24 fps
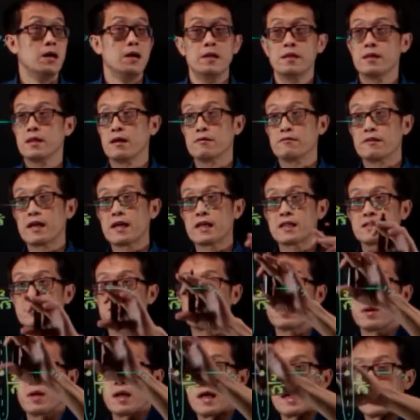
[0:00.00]
Now next,
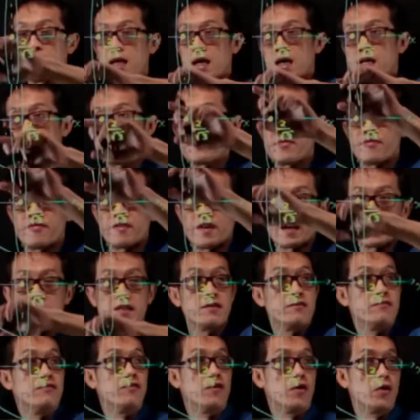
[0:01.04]
let us find the
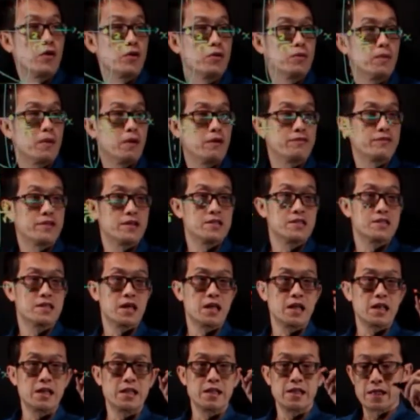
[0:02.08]
volume of the
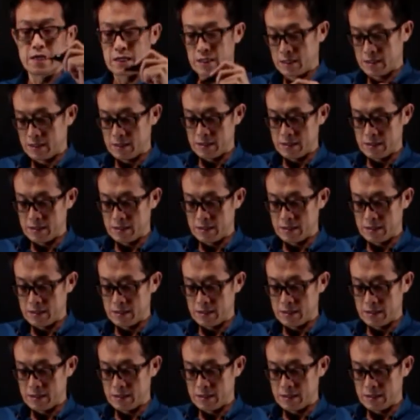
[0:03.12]
cylinder.